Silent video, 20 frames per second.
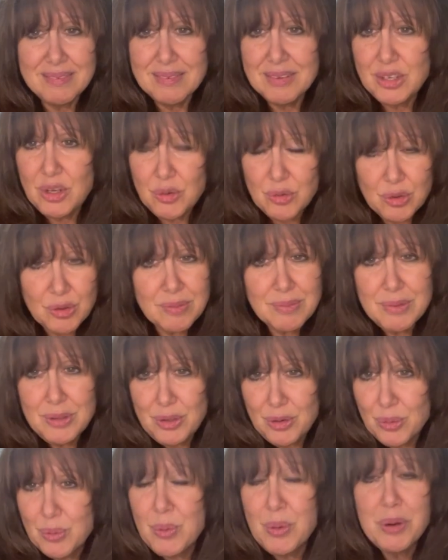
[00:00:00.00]
you're,
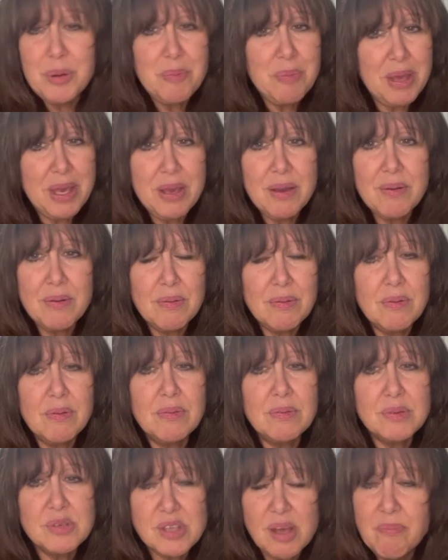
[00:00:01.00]
you're going to make
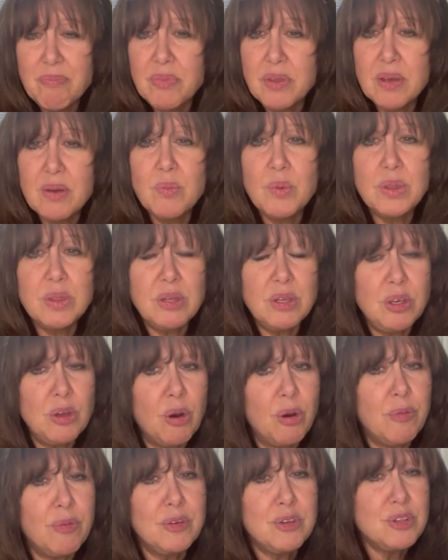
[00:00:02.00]
something with the
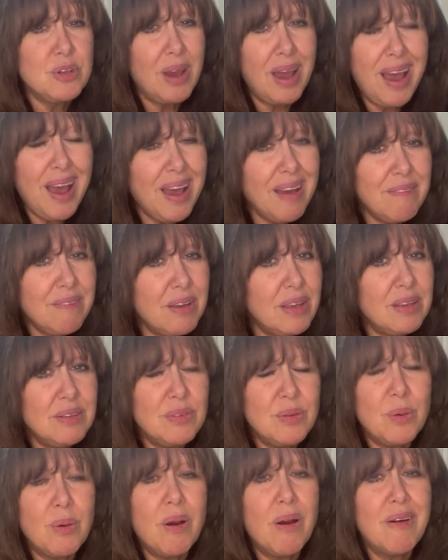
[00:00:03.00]
yarn that you have, and
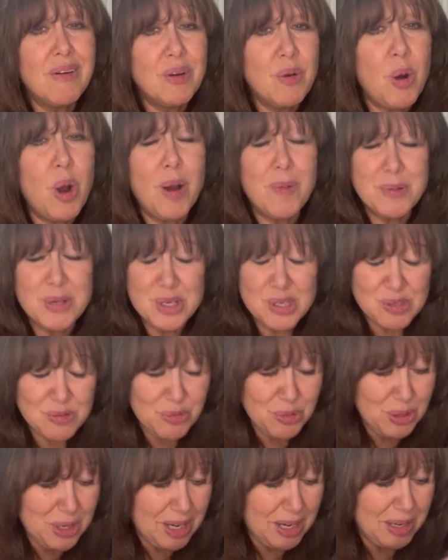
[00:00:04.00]
there are no options
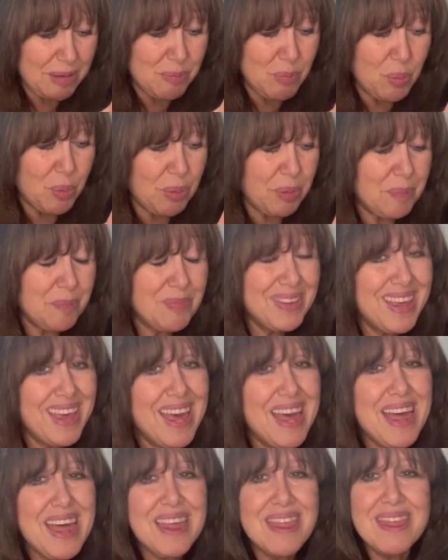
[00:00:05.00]
for getting more.
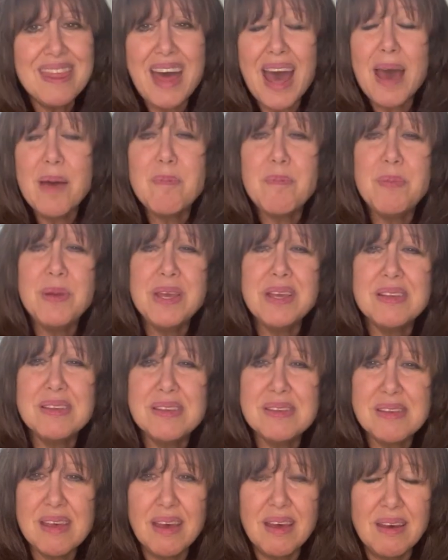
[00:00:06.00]
That being
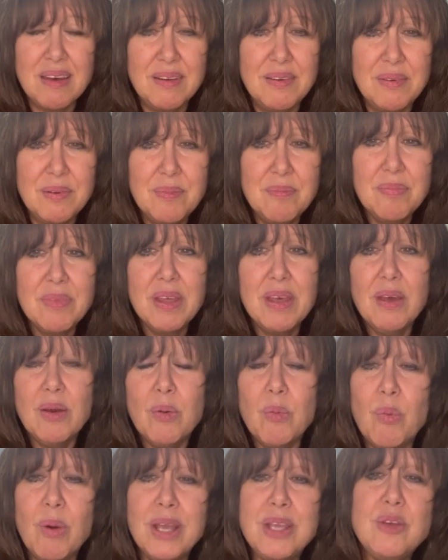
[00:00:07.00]
said,
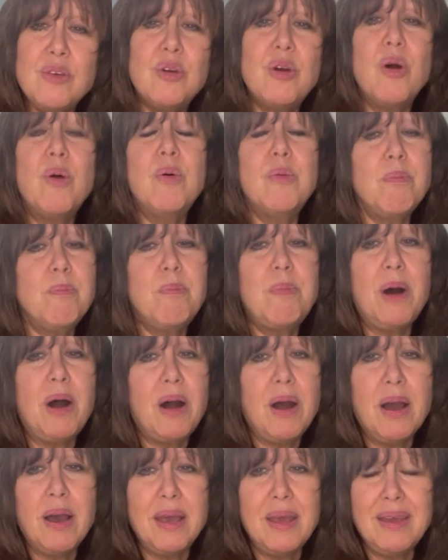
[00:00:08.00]
when you go and
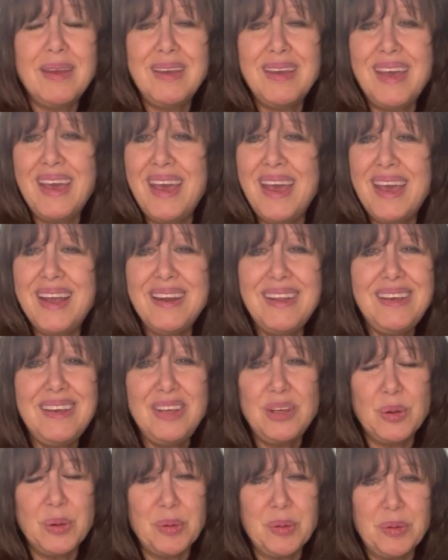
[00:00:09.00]
buy any
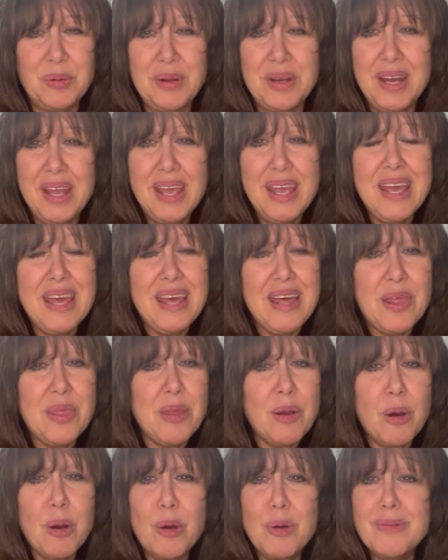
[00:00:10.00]
yarn,
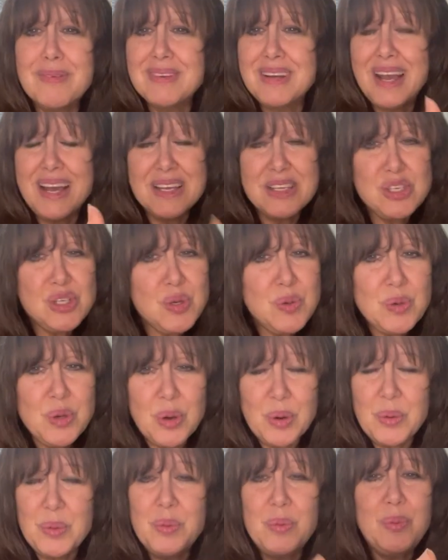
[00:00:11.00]
there, as you
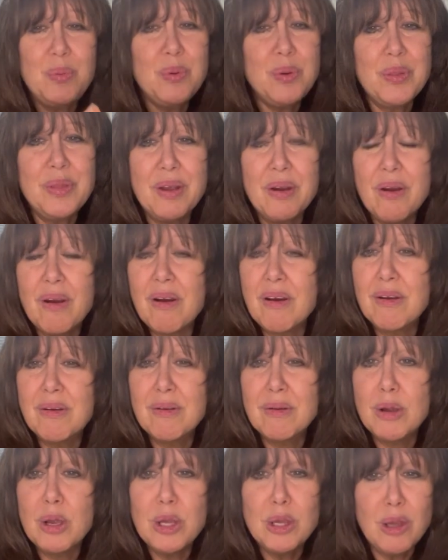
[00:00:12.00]
know, there
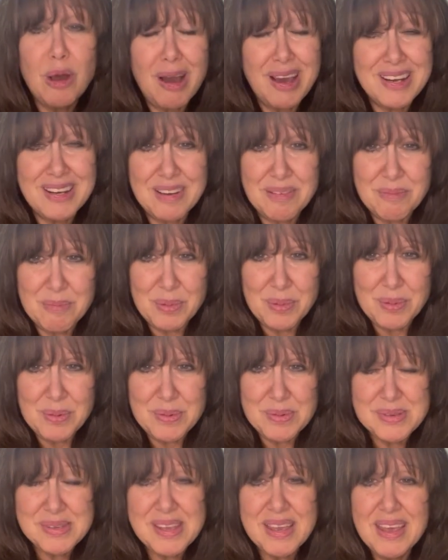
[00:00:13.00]
are lot
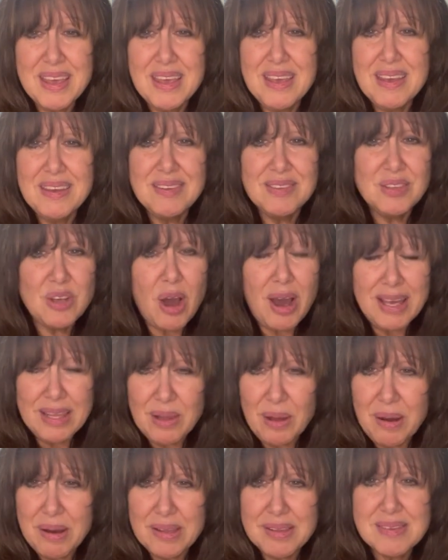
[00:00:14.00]
numbers, die
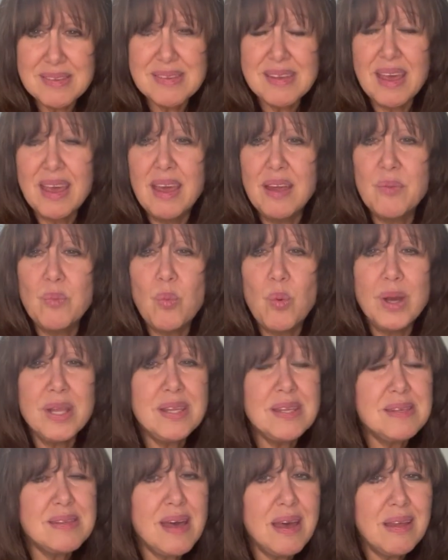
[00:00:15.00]
lots. And
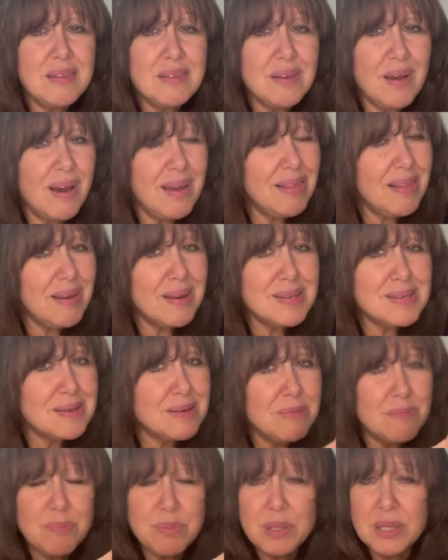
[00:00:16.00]
once that die lot is
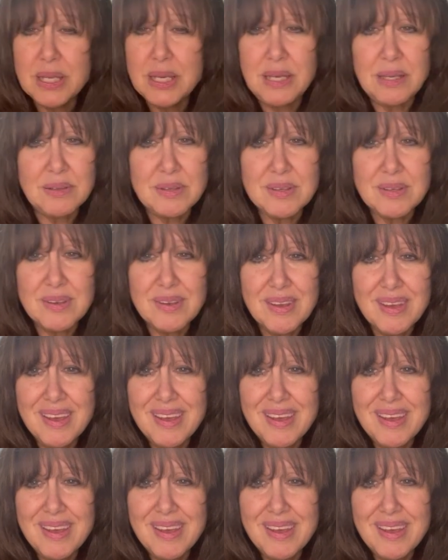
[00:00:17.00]
complete,